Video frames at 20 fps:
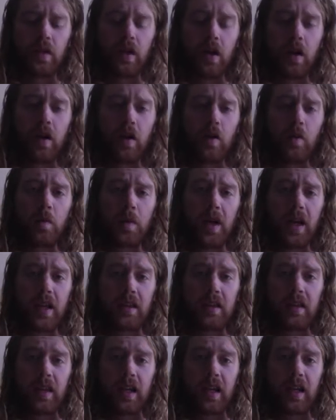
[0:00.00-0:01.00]

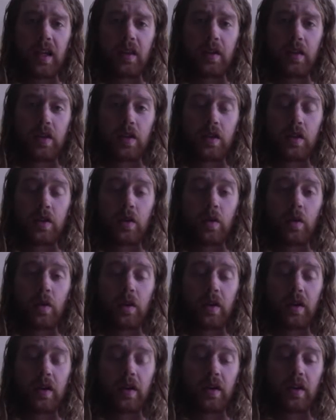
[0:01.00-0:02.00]
Opeth and the
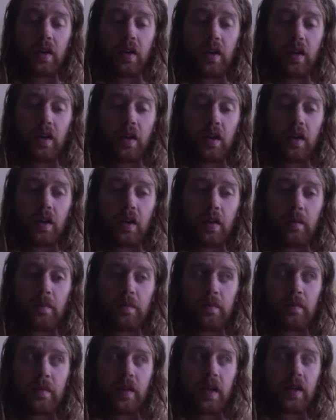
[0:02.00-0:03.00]
Sword.
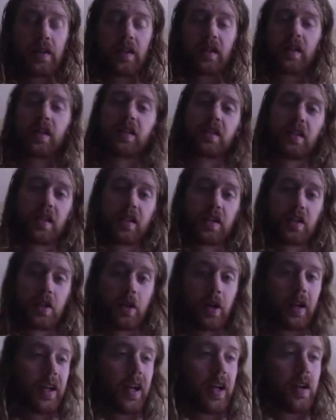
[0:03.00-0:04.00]
I think that's the next show.
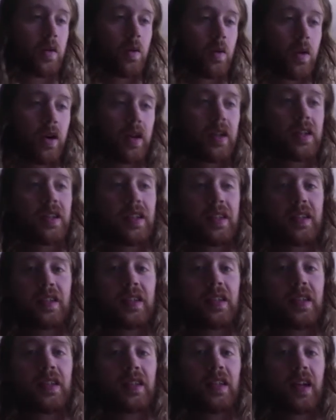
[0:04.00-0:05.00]
I kind of wanted to
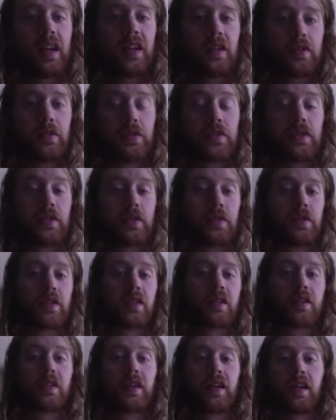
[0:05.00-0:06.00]
see Dinosaur
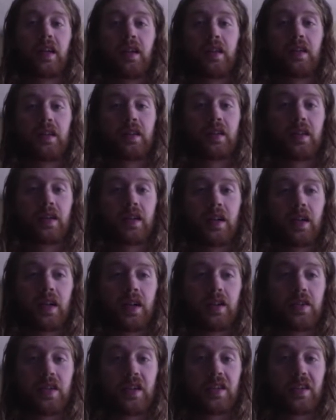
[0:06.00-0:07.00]
Jr. and
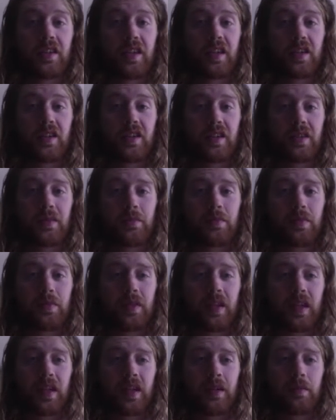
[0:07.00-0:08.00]
Jane's Addiction
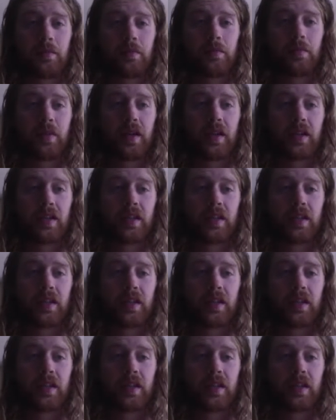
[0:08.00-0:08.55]
play, but